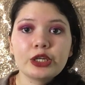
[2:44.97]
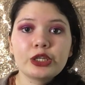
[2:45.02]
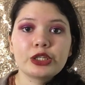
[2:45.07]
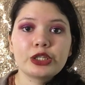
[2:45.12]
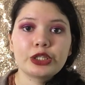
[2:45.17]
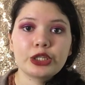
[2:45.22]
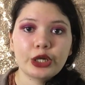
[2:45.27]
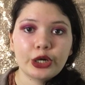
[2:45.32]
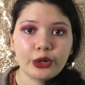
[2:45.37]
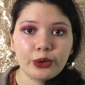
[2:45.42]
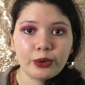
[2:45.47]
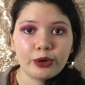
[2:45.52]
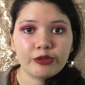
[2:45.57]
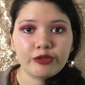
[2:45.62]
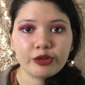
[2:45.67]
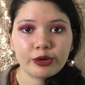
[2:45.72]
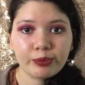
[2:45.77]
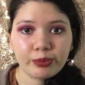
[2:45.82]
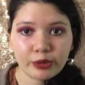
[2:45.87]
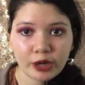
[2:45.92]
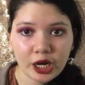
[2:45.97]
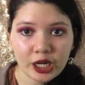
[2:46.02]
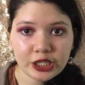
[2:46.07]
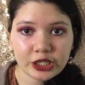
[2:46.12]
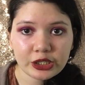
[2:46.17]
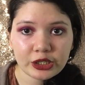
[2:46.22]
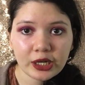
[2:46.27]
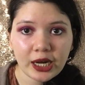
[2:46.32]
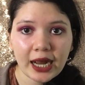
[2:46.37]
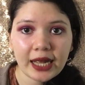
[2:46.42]
So for
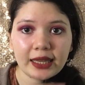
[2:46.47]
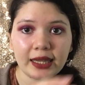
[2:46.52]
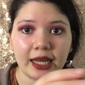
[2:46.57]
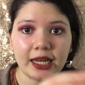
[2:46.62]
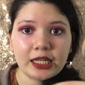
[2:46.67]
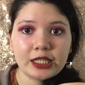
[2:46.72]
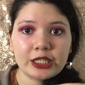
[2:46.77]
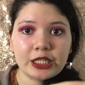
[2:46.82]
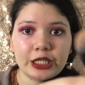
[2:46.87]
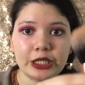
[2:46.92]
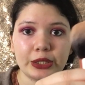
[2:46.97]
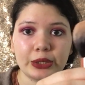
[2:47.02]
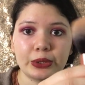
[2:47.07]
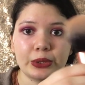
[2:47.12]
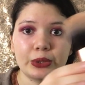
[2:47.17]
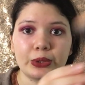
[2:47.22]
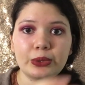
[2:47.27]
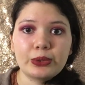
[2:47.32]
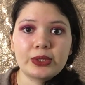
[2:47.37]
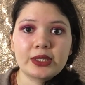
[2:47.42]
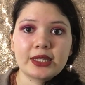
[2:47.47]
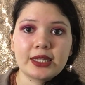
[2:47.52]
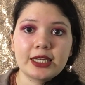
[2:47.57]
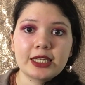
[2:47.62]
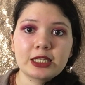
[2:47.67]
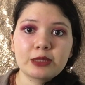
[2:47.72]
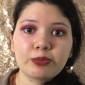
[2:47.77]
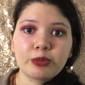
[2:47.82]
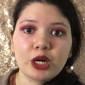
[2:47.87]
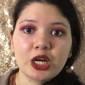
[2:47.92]
bronzer, I like to use
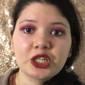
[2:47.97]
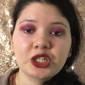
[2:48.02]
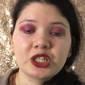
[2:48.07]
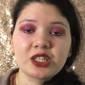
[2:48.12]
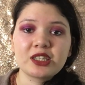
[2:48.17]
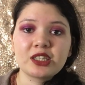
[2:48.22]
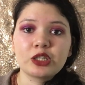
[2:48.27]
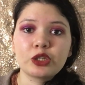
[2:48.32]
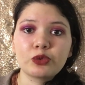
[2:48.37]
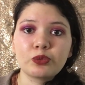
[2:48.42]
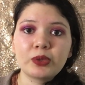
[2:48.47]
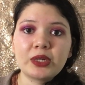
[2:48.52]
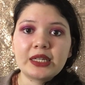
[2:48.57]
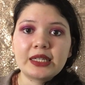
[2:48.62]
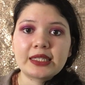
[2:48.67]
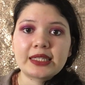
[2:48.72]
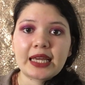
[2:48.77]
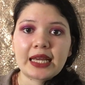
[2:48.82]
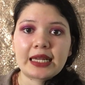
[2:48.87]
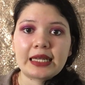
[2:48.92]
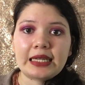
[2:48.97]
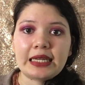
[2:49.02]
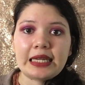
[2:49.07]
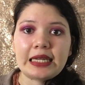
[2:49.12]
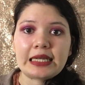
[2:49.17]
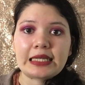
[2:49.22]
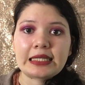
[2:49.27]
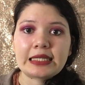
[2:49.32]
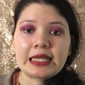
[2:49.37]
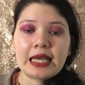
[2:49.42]
this brush. This is the Real
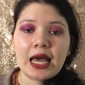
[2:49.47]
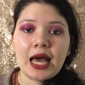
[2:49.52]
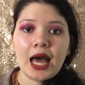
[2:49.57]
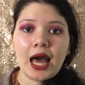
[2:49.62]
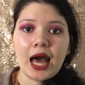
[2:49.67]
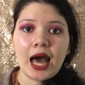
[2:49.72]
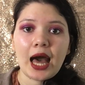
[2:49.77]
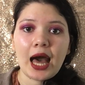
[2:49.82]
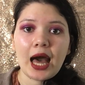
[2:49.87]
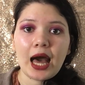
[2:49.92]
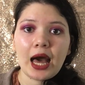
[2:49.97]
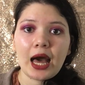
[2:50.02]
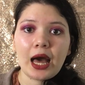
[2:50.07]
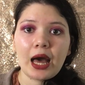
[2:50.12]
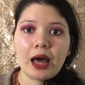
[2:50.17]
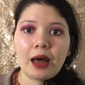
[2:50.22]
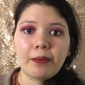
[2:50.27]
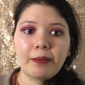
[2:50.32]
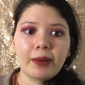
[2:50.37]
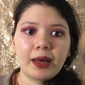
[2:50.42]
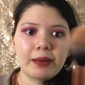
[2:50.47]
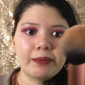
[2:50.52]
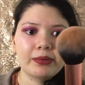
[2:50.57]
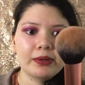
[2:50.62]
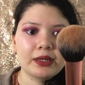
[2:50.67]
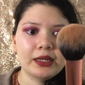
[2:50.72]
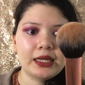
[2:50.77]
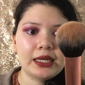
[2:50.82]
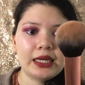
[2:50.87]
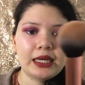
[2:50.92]
Techniques, I
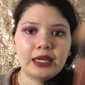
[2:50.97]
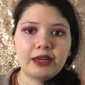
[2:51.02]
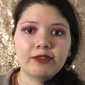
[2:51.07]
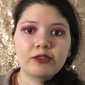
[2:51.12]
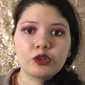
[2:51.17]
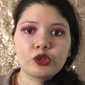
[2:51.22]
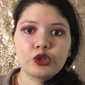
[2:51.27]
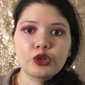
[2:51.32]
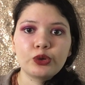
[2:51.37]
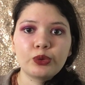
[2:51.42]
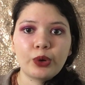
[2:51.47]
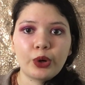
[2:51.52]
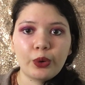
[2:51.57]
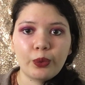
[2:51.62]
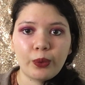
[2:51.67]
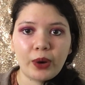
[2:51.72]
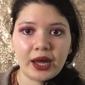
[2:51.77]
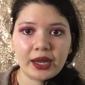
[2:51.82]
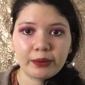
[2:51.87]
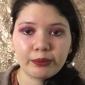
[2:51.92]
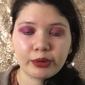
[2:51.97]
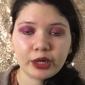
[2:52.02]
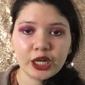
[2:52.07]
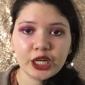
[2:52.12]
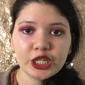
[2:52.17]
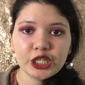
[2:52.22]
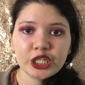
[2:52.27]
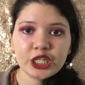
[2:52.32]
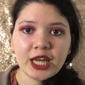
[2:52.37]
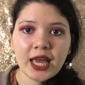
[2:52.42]
believe 201
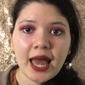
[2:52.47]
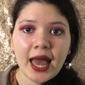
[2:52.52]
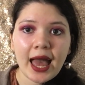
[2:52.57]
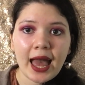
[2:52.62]
brush.